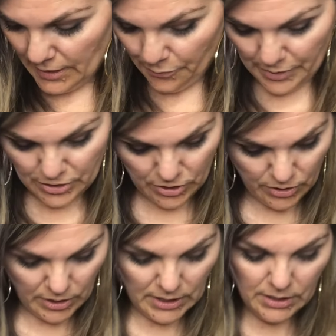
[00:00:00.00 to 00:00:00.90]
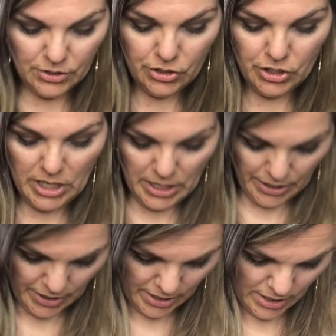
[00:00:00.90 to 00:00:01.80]
original and the
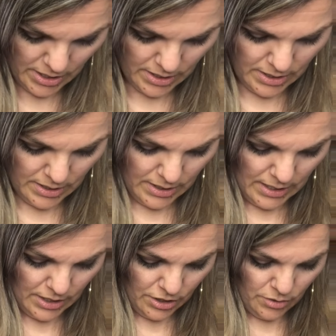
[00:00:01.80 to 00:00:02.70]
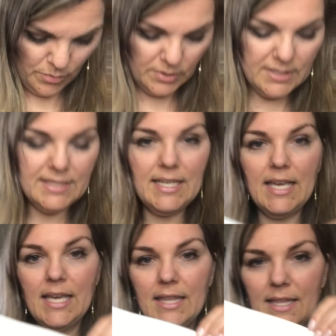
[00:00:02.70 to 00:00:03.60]
sheer, and you will
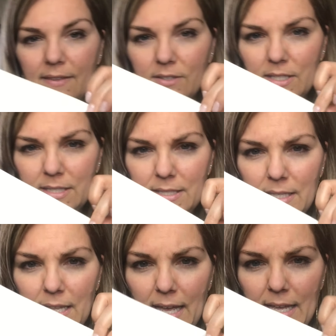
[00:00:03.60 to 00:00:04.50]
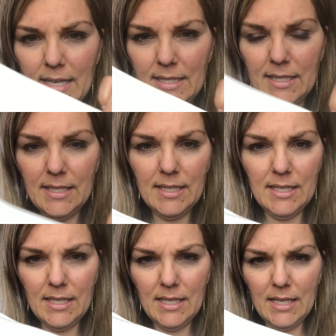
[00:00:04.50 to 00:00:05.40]
see that there's a slight
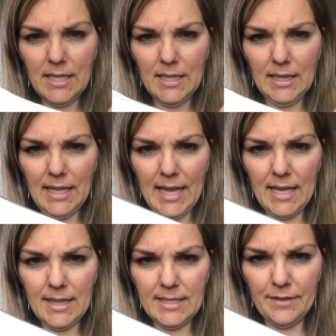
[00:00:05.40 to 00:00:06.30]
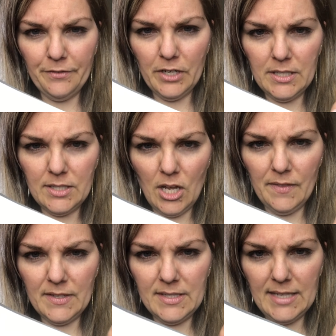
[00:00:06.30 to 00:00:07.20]
length difference
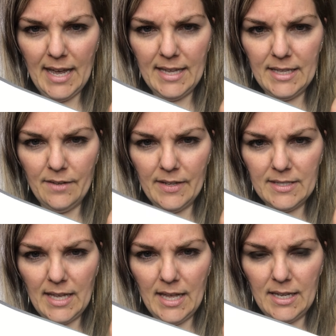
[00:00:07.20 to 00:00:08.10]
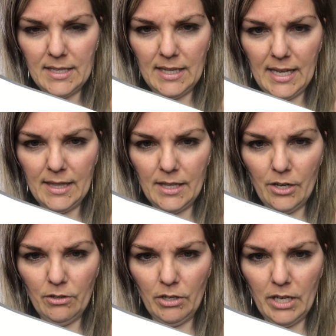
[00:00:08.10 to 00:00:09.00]
on the side there. That's kind of the length that
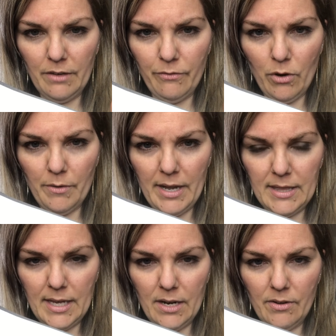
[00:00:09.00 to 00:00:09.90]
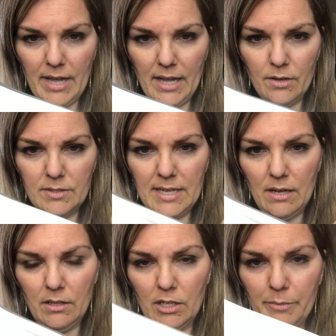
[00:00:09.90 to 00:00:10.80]
you're looking for right there. Okay, it goes
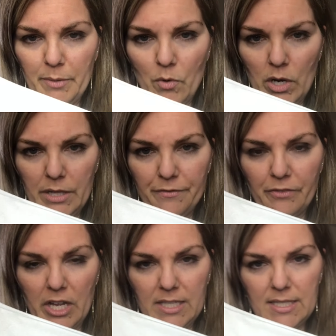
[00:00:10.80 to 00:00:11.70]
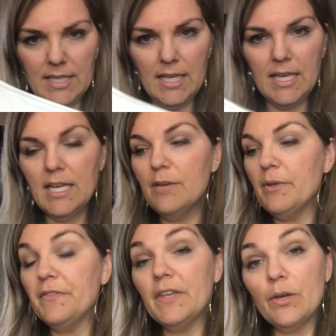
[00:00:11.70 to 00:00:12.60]
down a little bit more in the front.
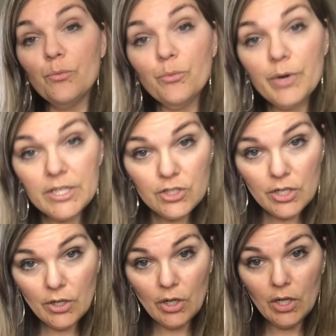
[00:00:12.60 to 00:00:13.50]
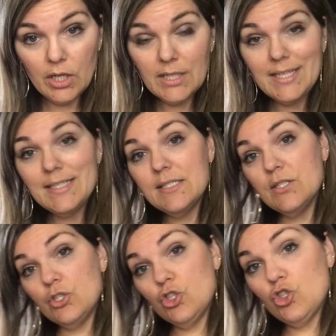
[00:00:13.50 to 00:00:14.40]
But the original is
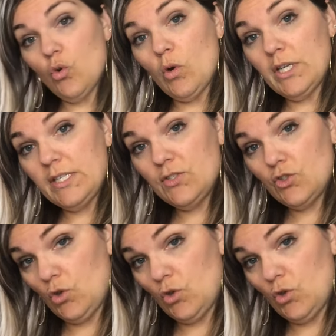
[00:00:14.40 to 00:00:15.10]
the shortest